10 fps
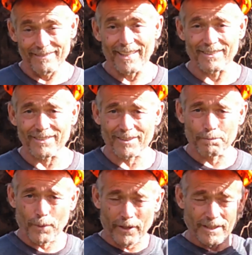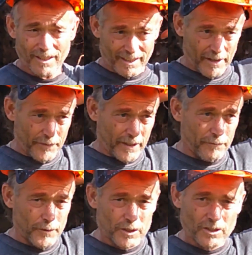that's pretty
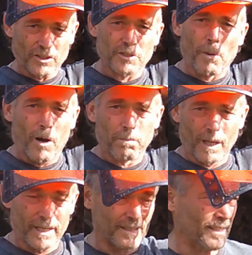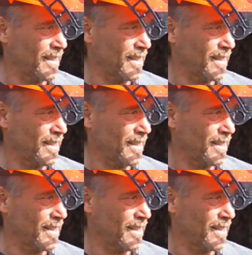significant for such a small place.